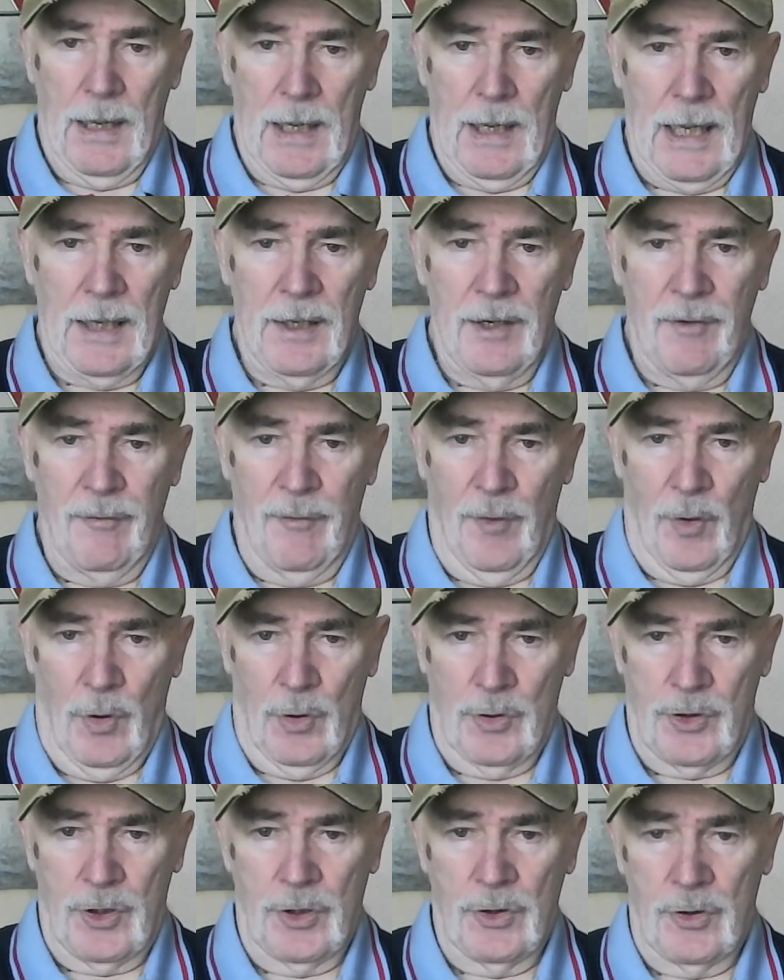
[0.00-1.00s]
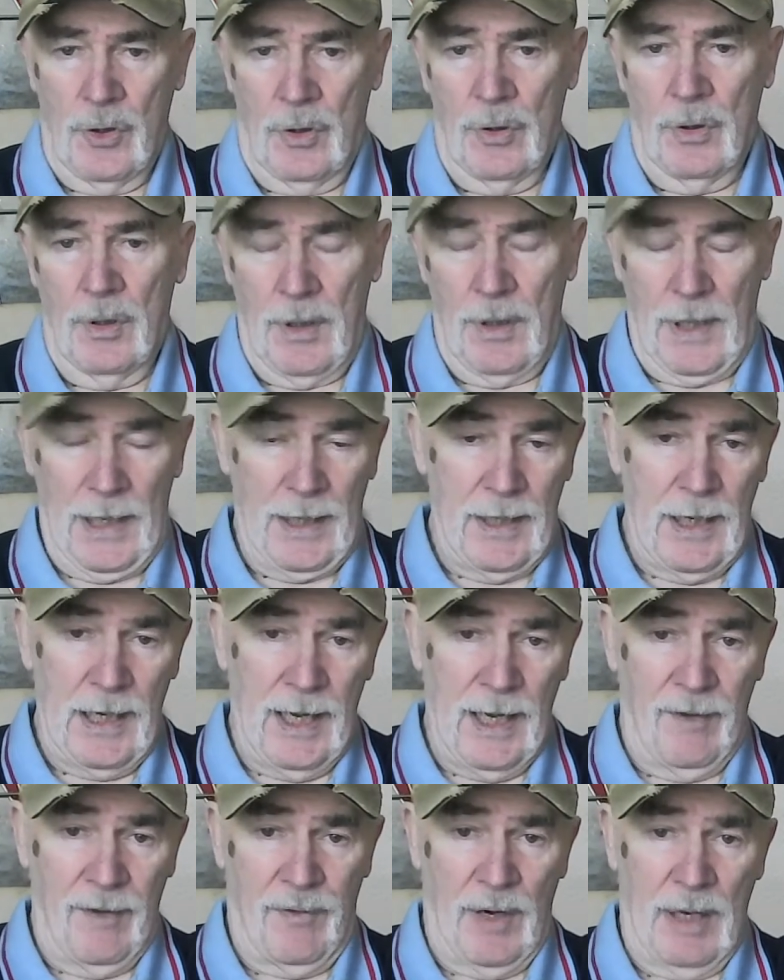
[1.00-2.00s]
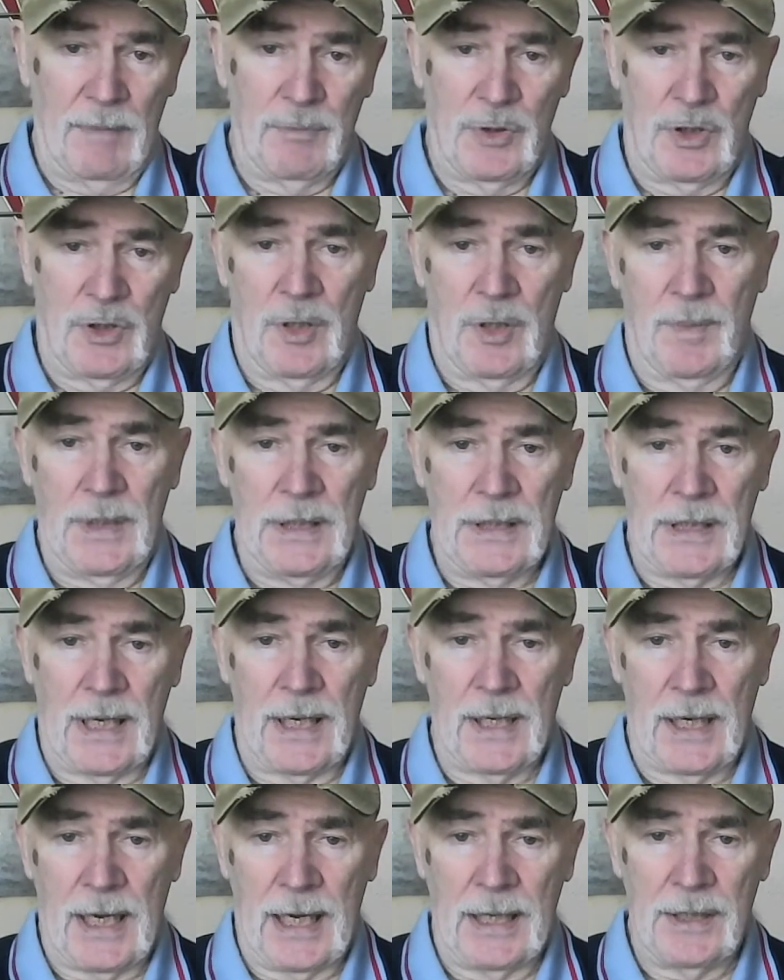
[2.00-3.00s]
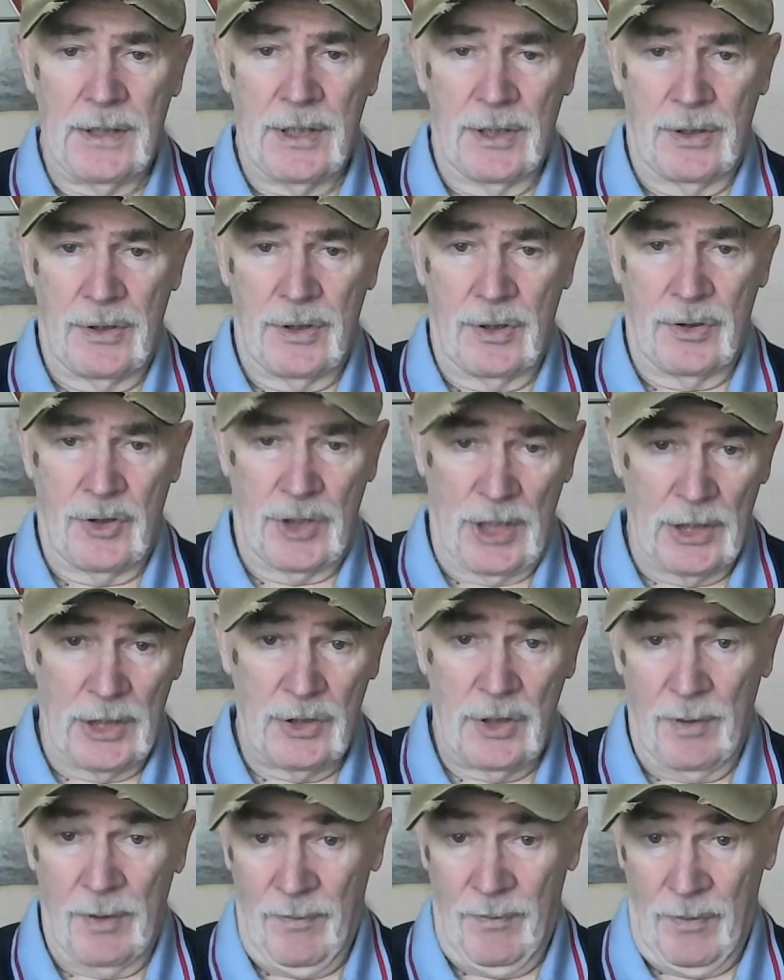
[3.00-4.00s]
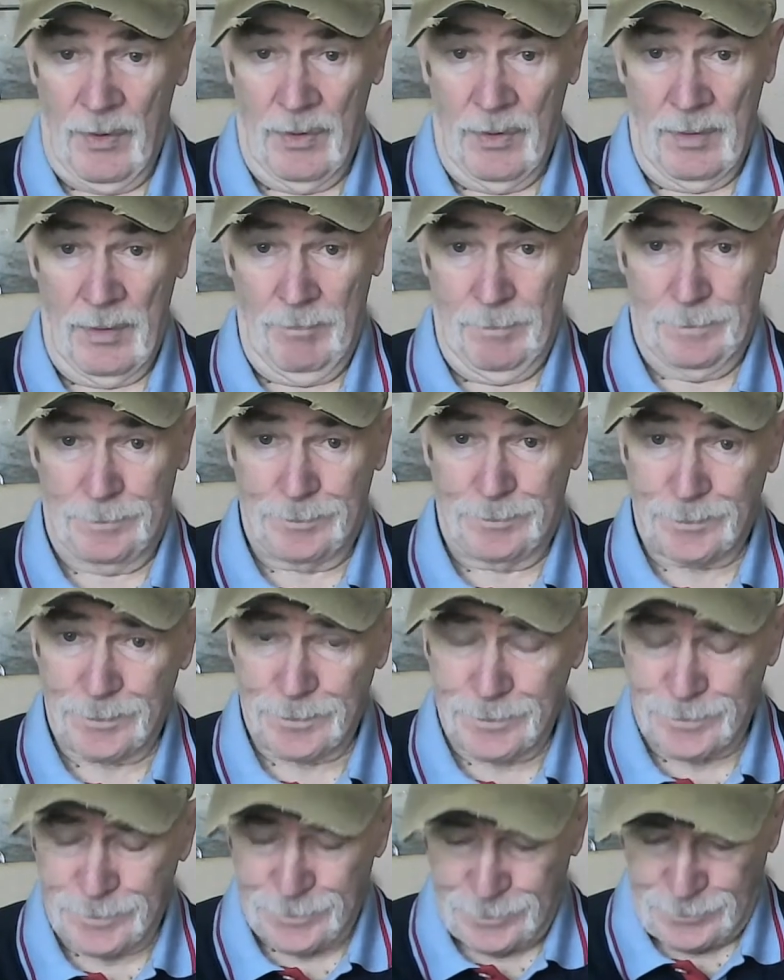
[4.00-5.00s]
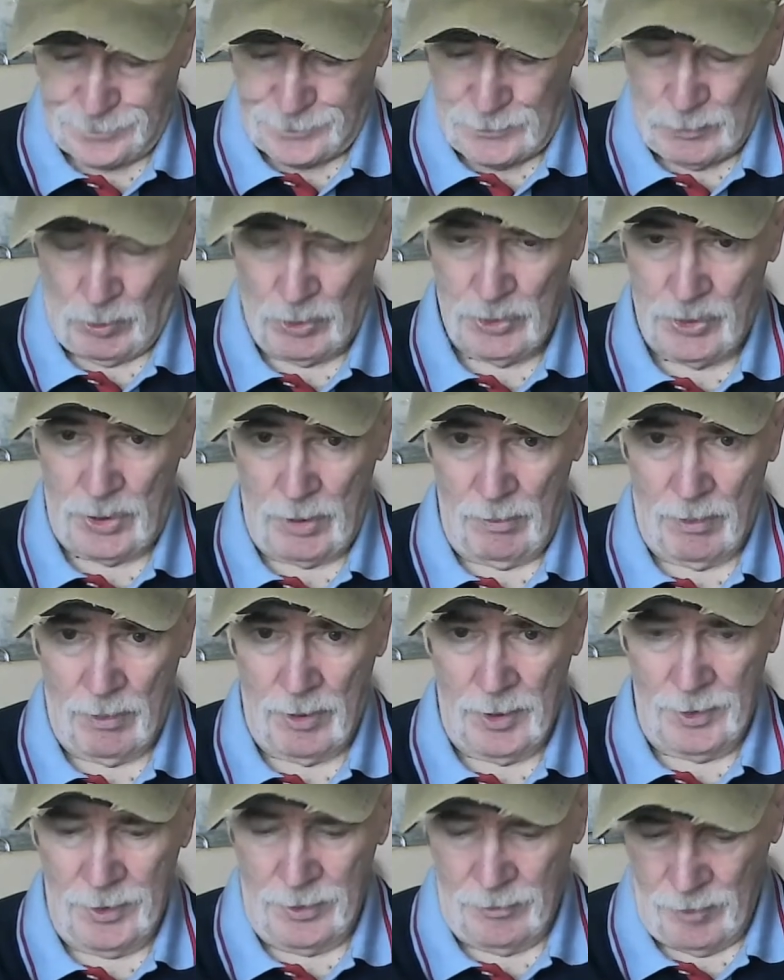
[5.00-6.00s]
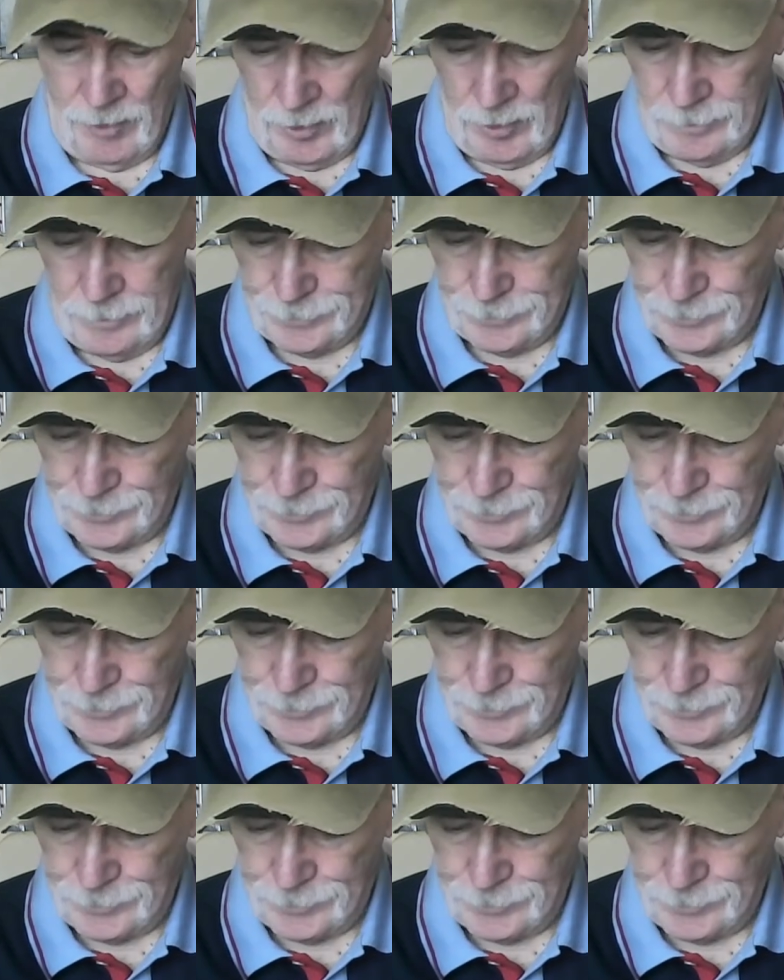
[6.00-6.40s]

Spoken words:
any forces or any airframes to be dedicated to searching for them once they were on the run.